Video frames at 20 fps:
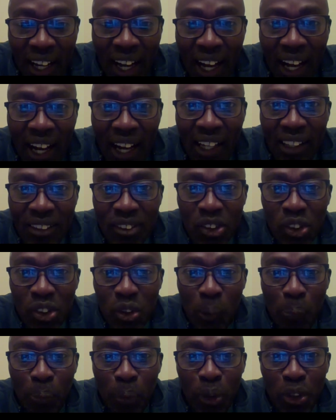to
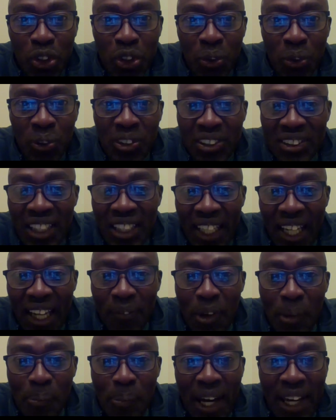support you, just like
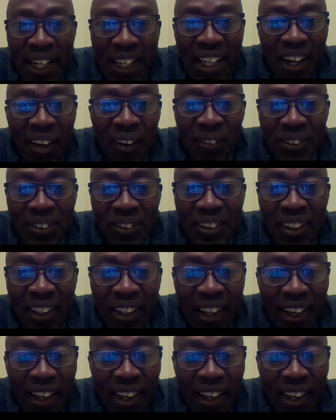everybody else,